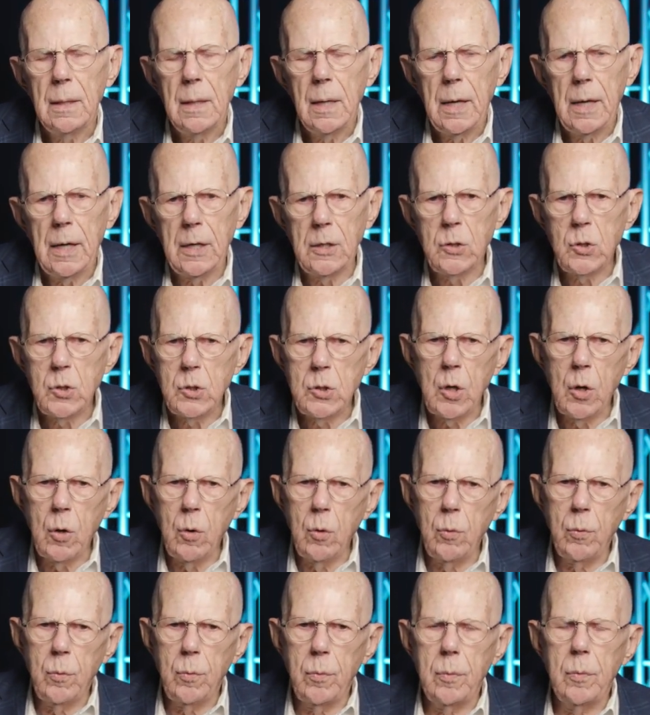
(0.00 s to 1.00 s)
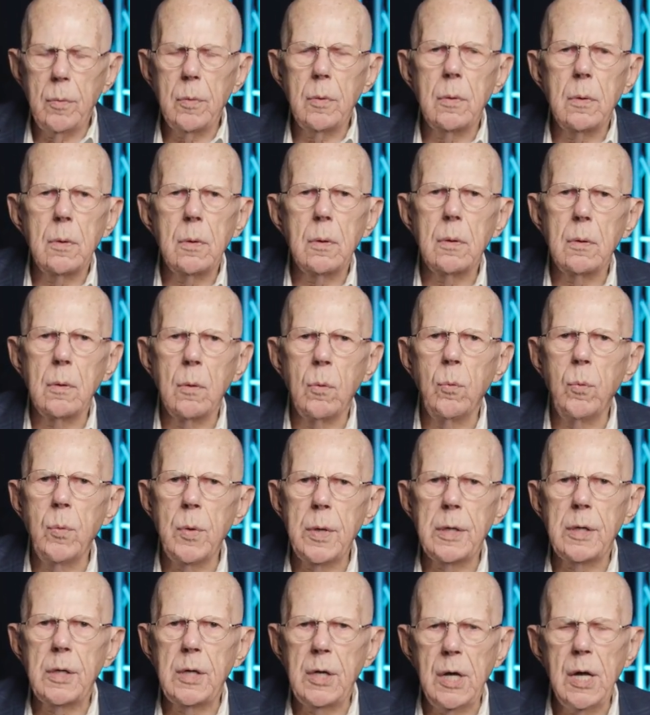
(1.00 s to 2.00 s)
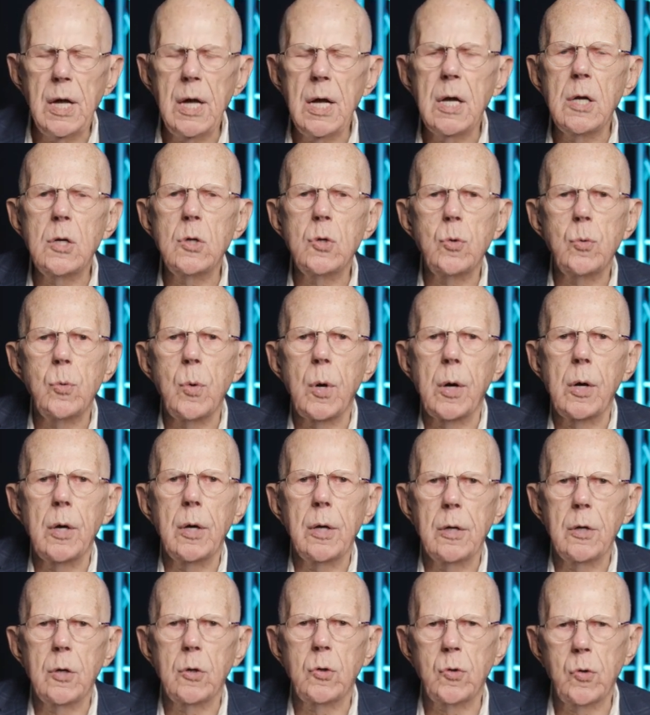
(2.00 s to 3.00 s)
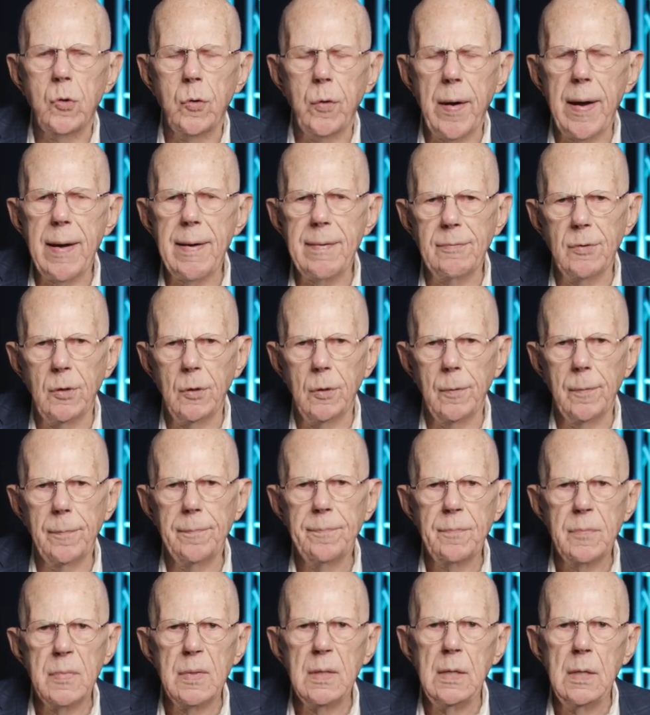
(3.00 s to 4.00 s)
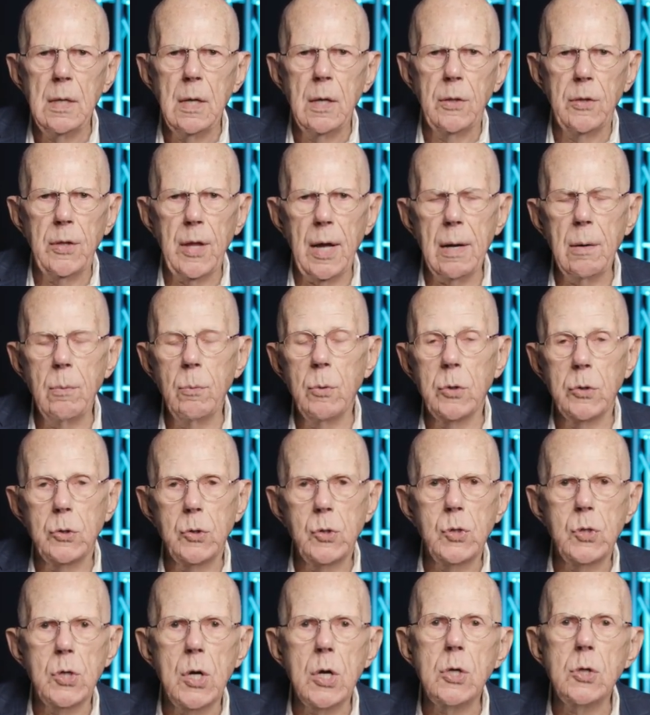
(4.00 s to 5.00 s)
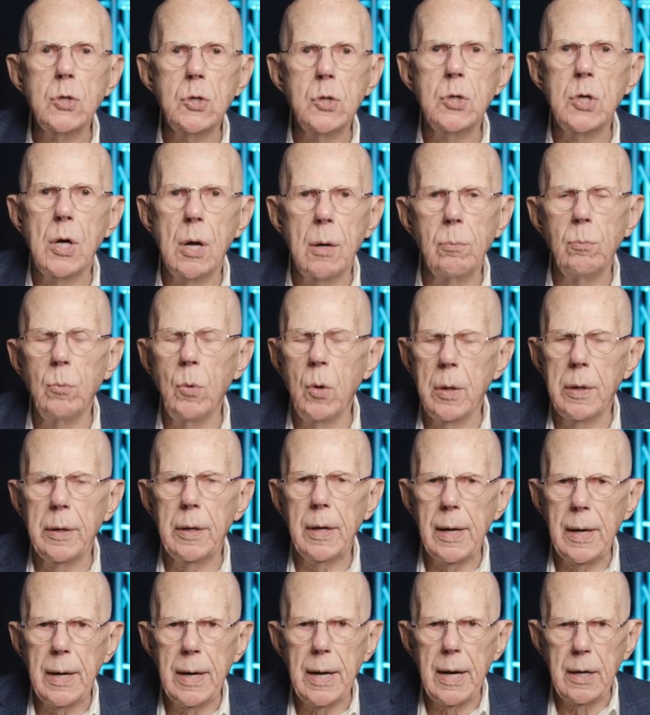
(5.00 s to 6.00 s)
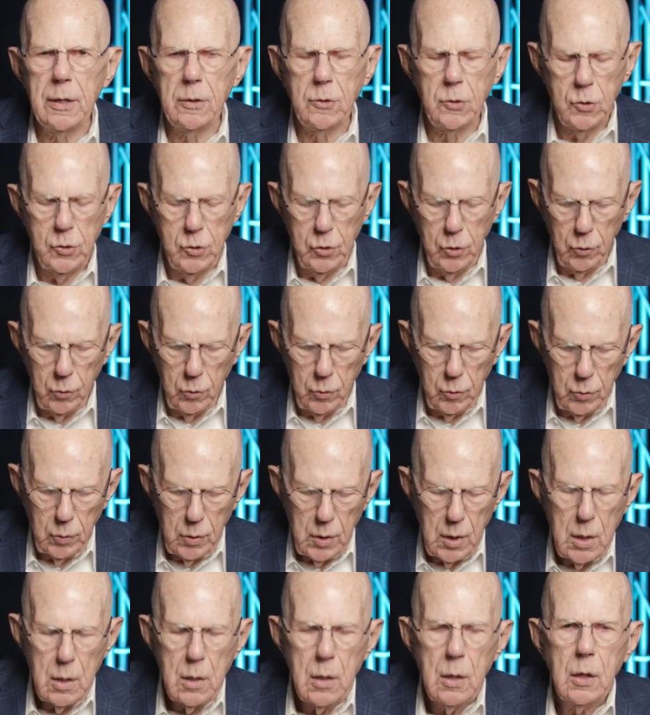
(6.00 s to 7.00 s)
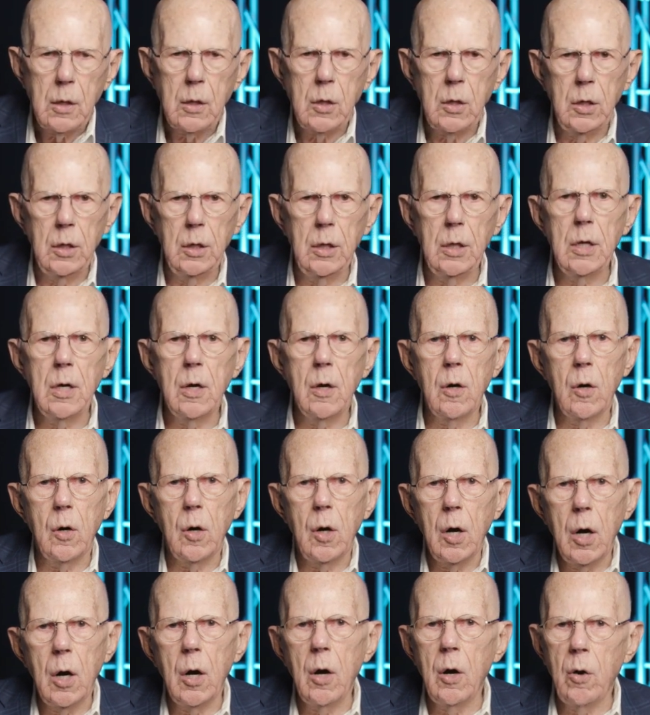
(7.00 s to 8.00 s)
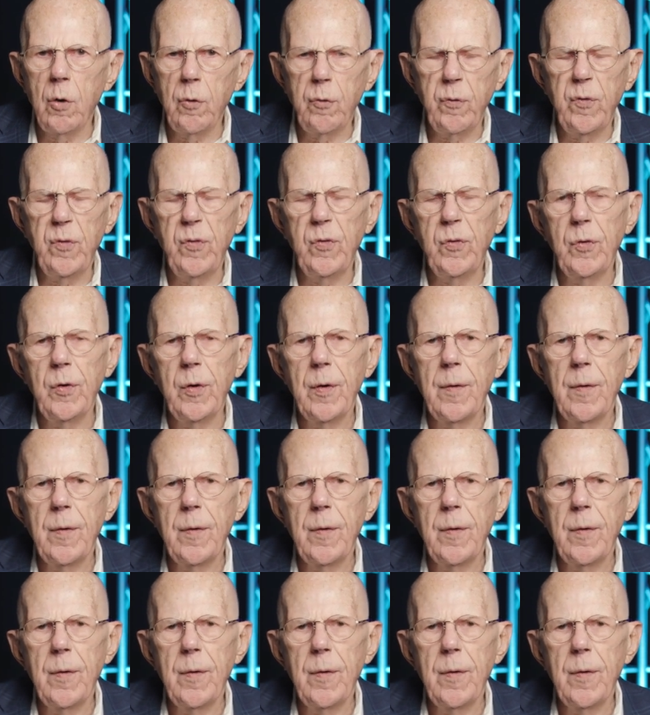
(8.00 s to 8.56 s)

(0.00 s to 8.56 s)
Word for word: And so when kings were going to travel, they would send someone out to clear off